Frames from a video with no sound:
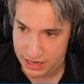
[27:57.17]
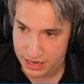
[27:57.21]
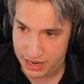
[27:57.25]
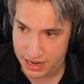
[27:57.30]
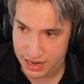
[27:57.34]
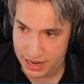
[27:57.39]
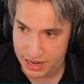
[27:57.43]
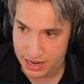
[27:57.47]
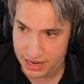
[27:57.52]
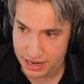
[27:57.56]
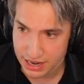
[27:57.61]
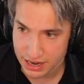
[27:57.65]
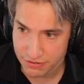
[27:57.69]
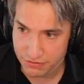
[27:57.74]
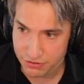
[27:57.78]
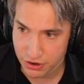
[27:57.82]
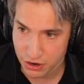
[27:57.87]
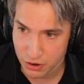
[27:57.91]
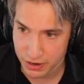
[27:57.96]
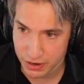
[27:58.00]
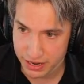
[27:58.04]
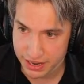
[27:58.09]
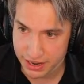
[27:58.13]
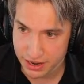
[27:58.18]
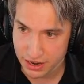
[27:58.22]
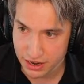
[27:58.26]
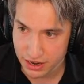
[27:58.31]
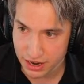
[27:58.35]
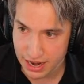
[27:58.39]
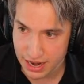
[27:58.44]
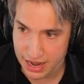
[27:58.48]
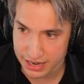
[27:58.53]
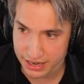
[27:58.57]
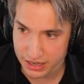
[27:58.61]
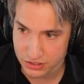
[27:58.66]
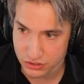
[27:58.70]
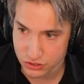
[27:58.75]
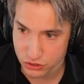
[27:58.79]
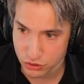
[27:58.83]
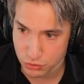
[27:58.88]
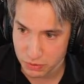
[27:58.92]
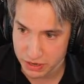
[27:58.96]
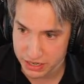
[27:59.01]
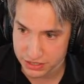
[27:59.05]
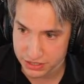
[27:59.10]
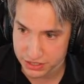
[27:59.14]
And if you go here, I can
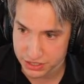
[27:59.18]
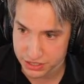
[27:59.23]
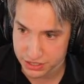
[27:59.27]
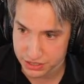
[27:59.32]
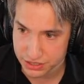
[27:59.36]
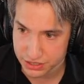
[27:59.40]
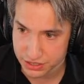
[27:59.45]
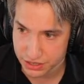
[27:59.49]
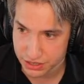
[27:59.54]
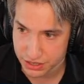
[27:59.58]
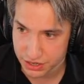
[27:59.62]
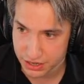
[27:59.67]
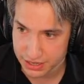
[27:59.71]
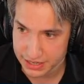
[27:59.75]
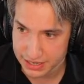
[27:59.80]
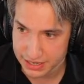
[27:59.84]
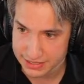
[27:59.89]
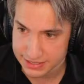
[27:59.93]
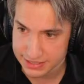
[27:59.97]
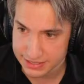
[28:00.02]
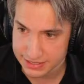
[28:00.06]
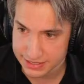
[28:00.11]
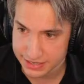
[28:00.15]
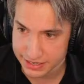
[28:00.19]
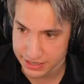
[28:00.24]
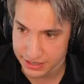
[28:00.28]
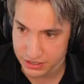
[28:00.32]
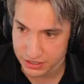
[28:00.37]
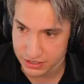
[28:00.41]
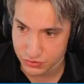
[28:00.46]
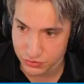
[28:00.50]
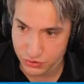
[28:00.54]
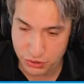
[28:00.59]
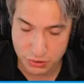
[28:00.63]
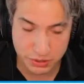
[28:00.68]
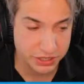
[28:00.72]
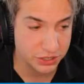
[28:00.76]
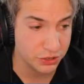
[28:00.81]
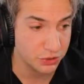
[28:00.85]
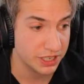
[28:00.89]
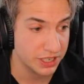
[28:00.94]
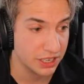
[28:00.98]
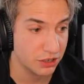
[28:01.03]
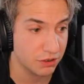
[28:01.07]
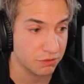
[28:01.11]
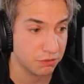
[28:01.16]
switch. Let's say this view is
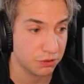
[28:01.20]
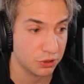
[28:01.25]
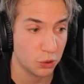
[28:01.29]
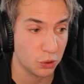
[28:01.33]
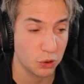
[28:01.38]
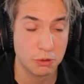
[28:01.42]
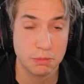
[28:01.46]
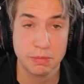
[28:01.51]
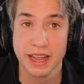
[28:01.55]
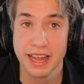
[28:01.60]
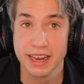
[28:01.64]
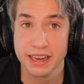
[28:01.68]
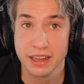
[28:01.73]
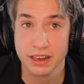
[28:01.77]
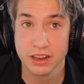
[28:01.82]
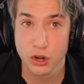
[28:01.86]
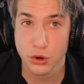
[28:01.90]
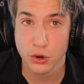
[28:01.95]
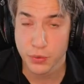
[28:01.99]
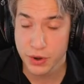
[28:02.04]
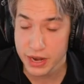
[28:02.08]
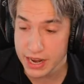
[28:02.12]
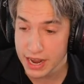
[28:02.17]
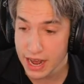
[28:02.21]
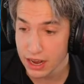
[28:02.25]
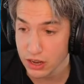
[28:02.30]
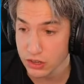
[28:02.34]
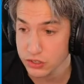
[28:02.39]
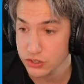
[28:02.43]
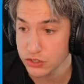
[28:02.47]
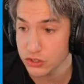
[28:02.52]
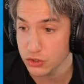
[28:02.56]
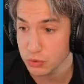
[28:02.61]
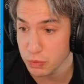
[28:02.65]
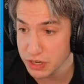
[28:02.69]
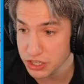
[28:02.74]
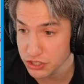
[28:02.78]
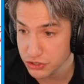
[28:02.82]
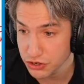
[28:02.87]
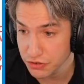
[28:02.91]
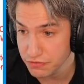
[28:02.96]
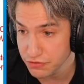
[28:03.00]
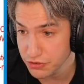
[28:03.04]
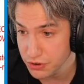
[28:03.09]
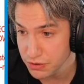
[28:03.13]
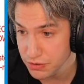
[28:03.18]
using the floor plan category. I could switch
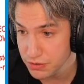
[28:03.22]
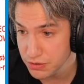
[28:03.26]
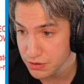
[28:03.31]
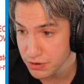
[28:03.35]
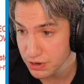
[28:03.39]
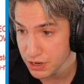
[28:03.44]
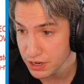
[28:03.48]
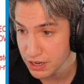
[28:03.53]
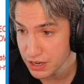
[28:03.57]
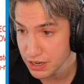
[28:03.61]
the view